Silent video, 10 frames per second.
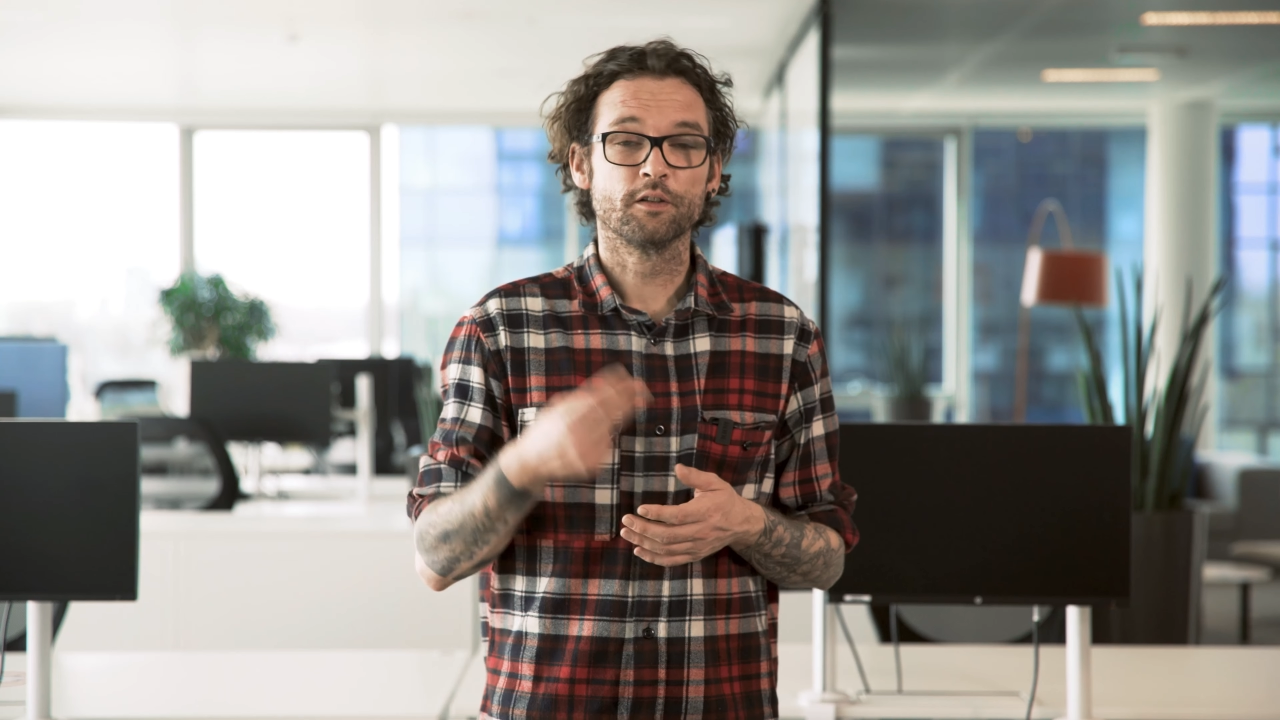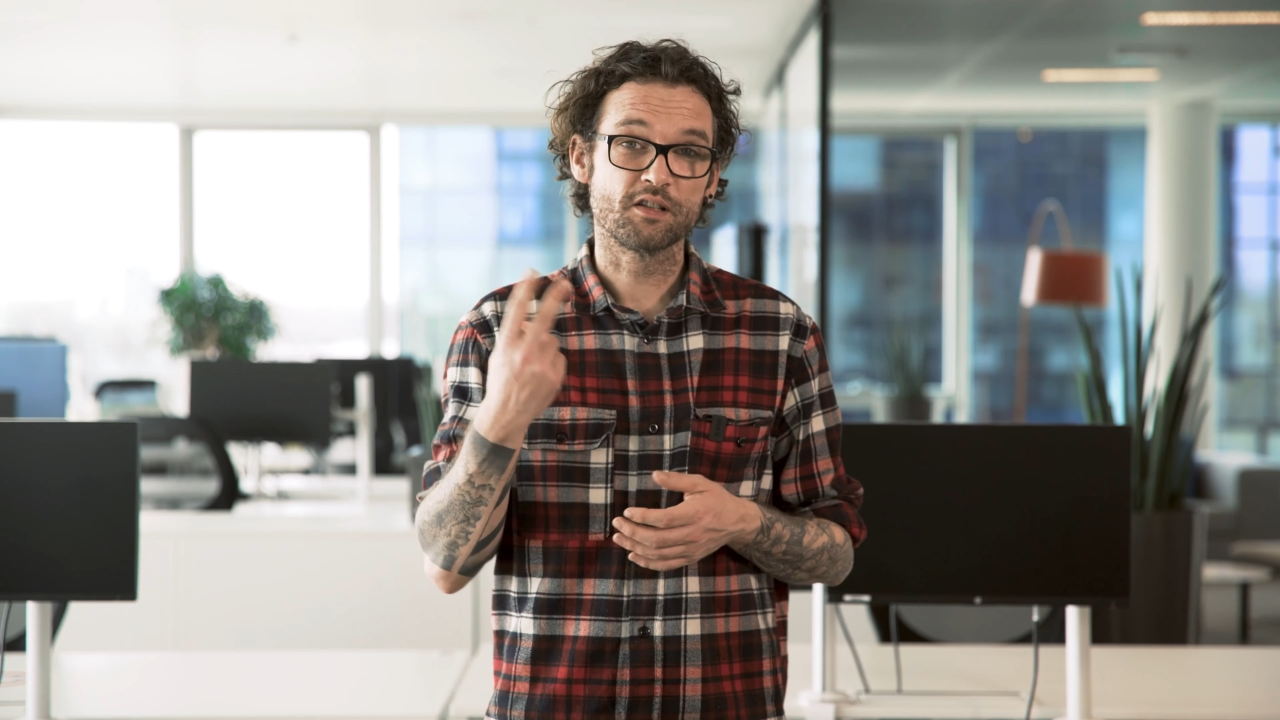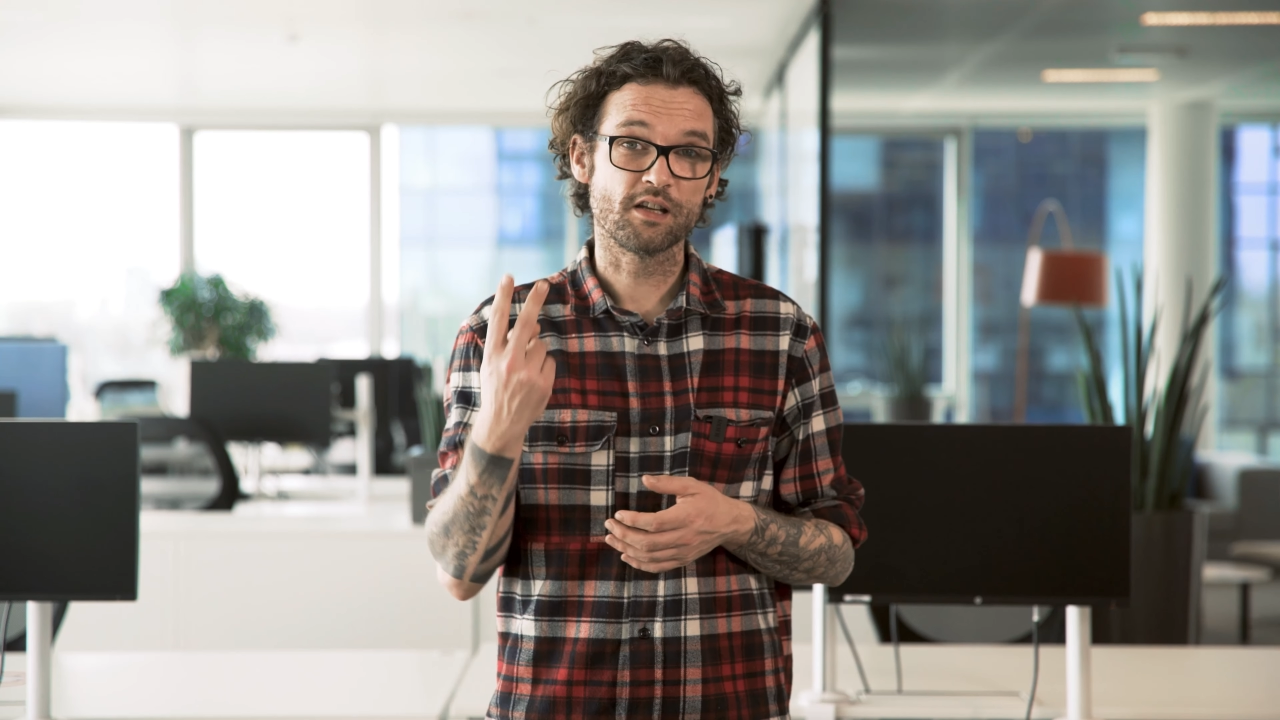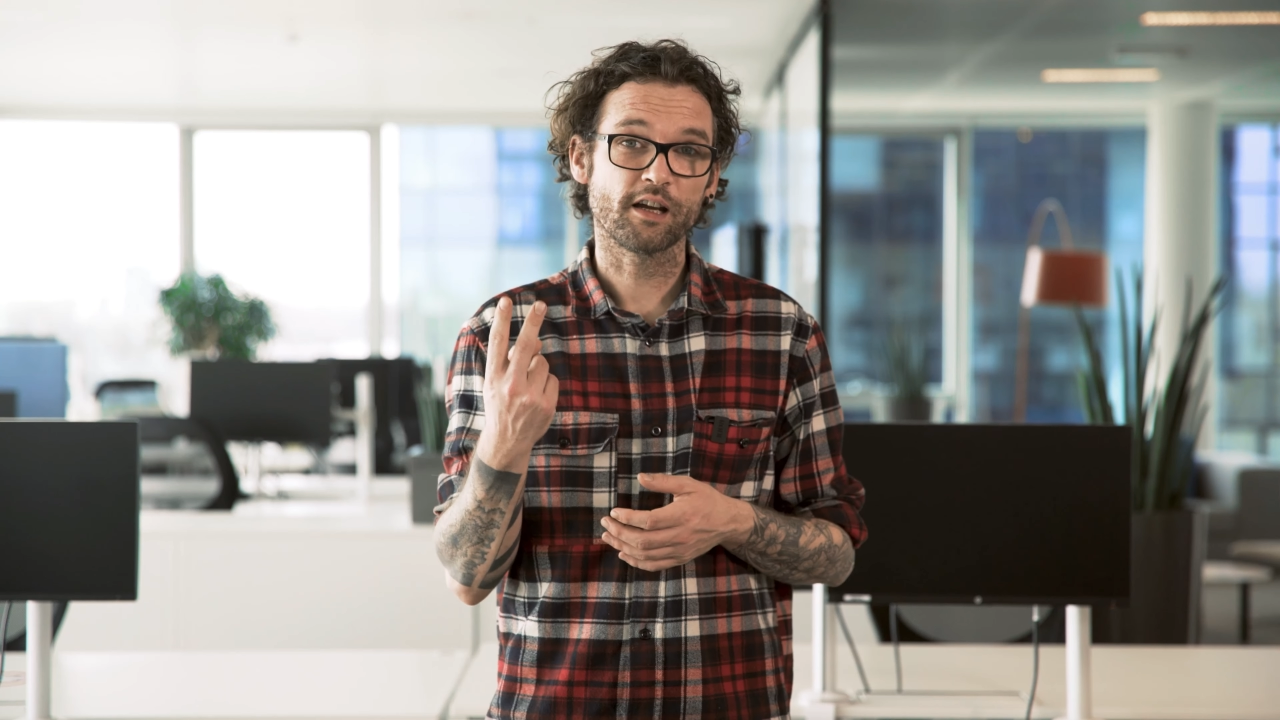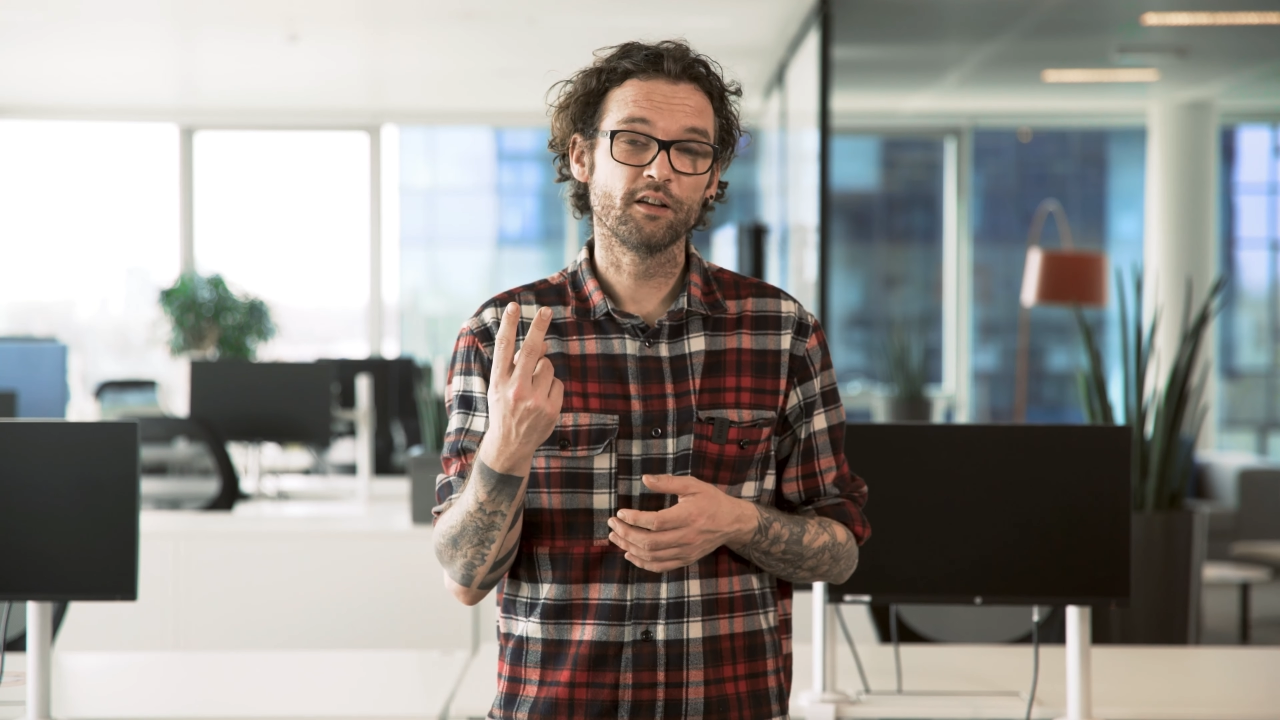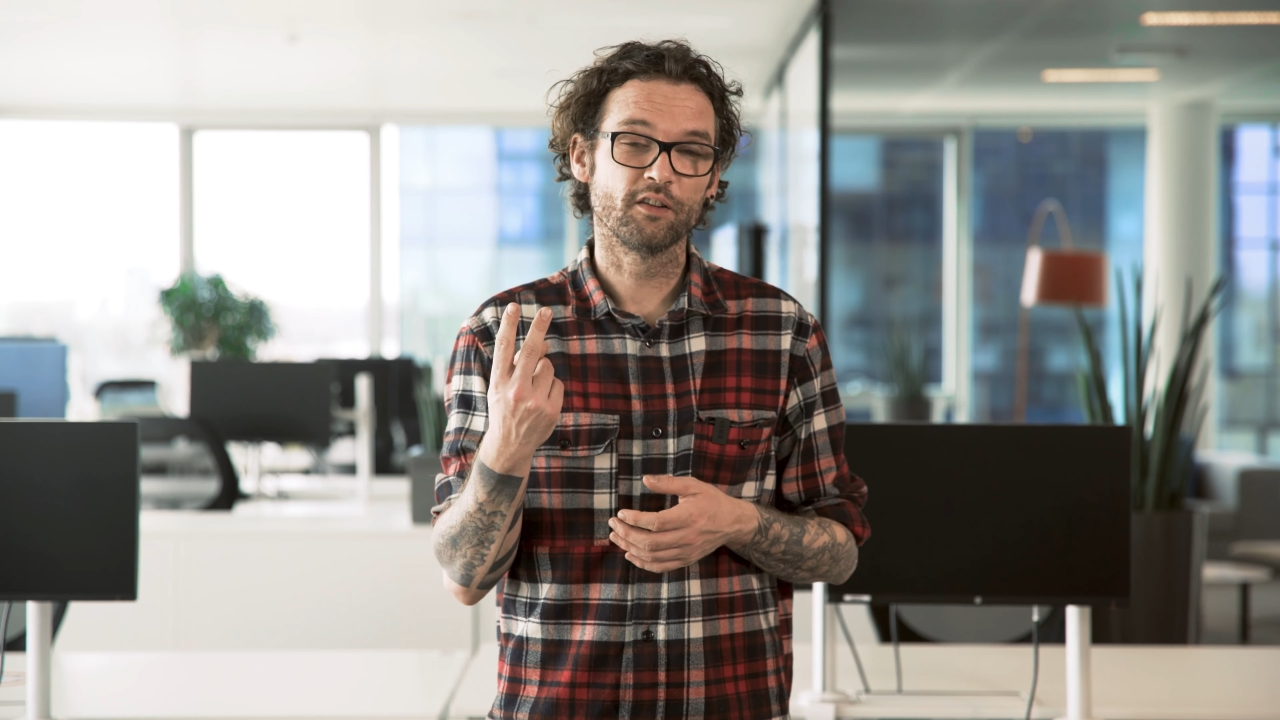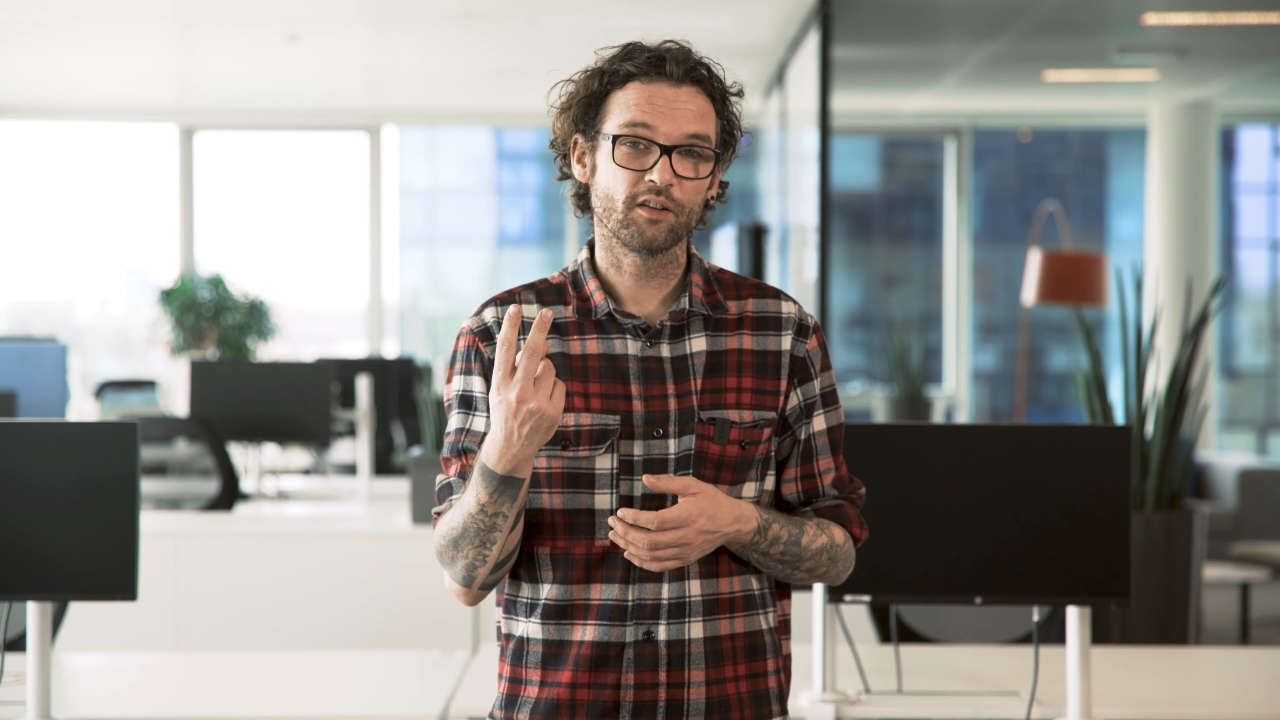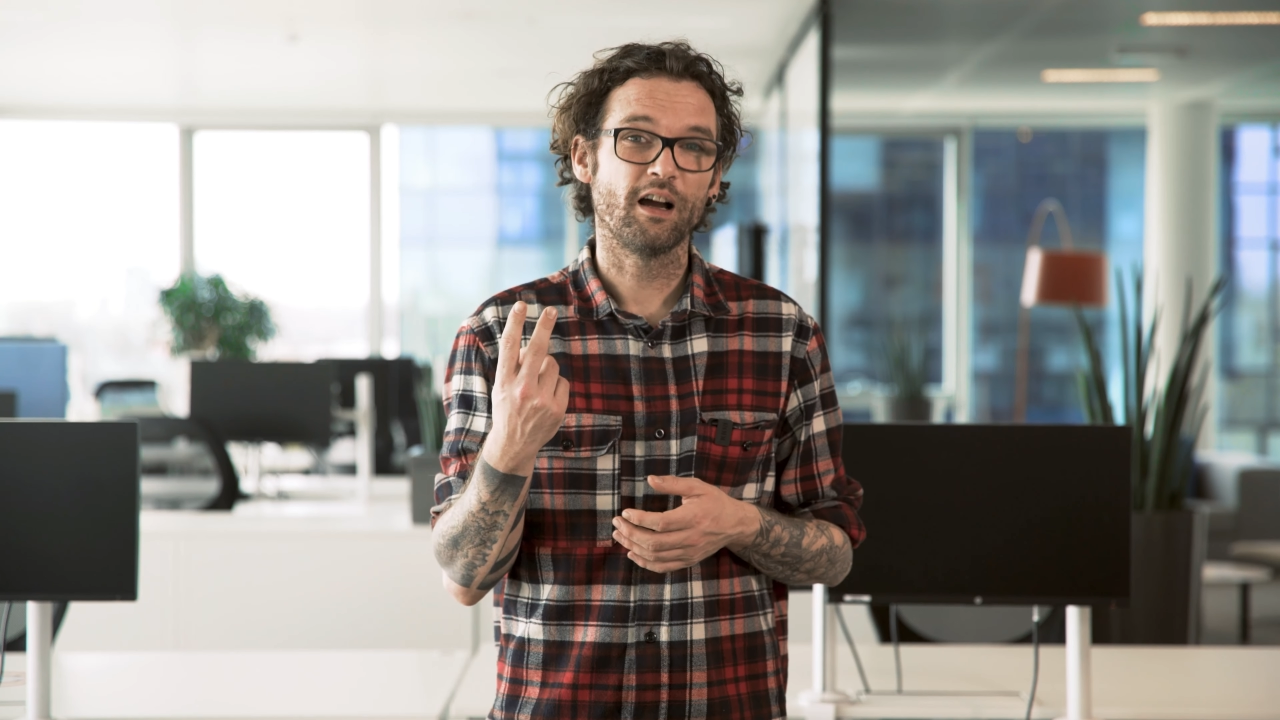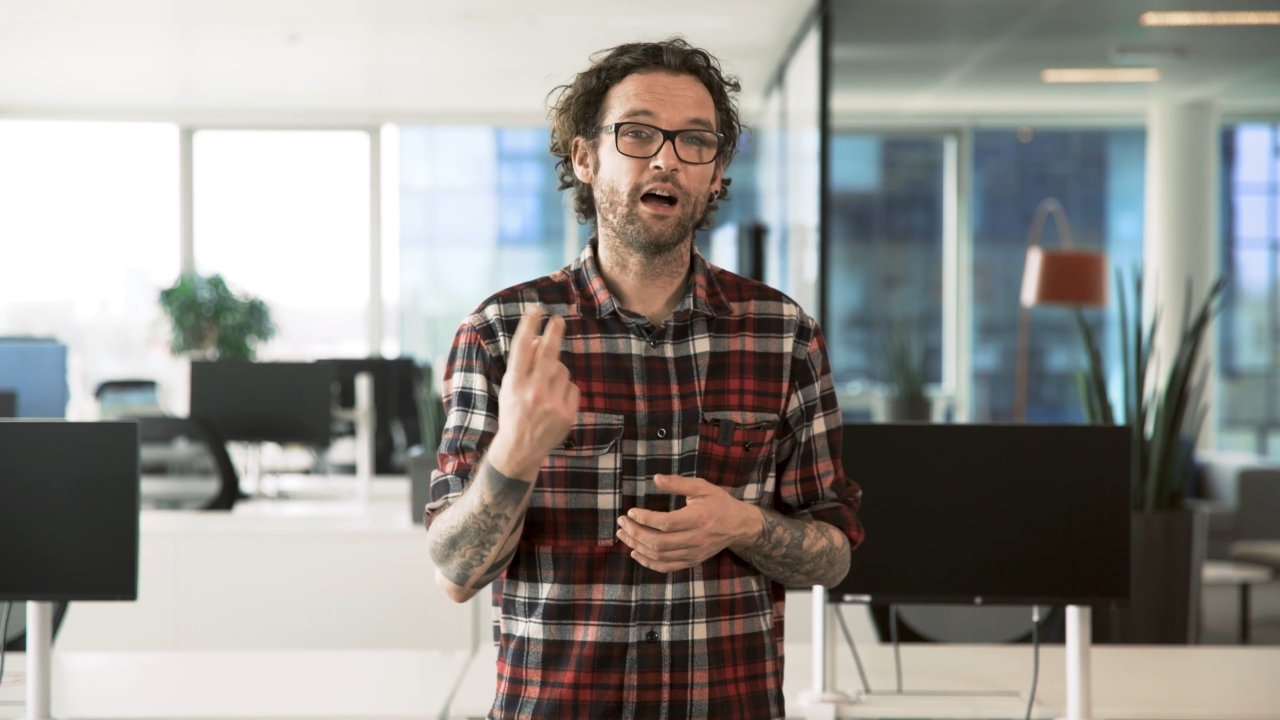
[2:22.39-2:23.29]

The second